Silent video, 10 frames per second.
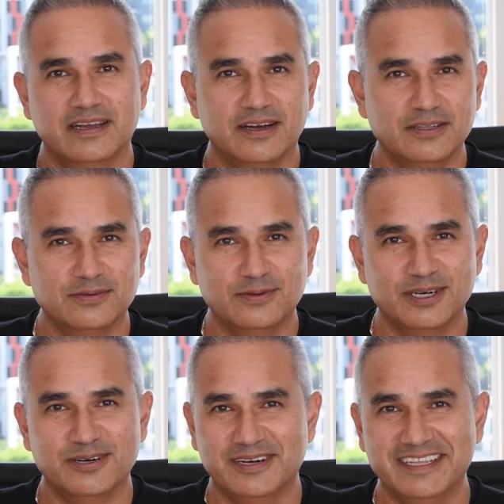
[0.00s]

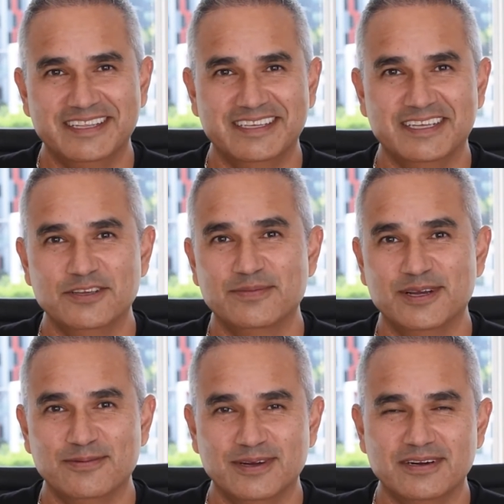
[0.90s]
underwear or anything that you
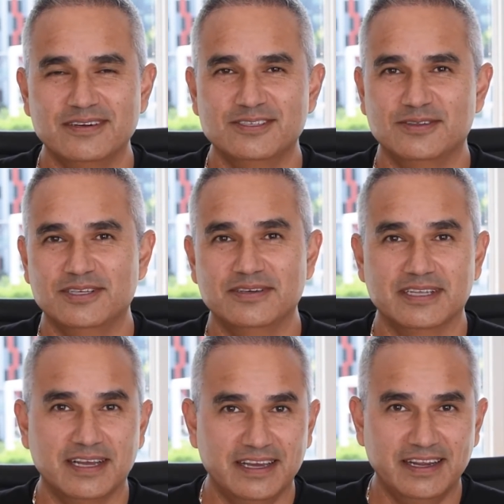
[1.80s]
might wear so that you can
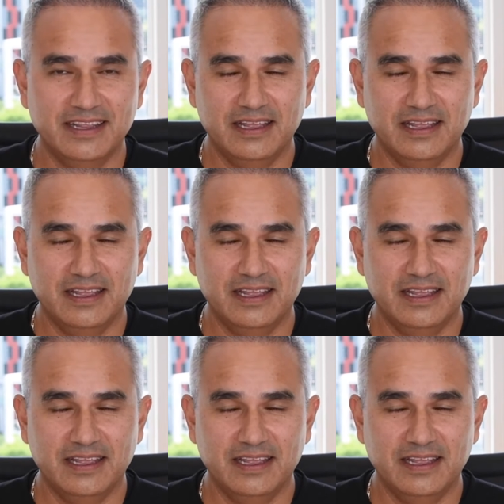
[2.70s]
hide it.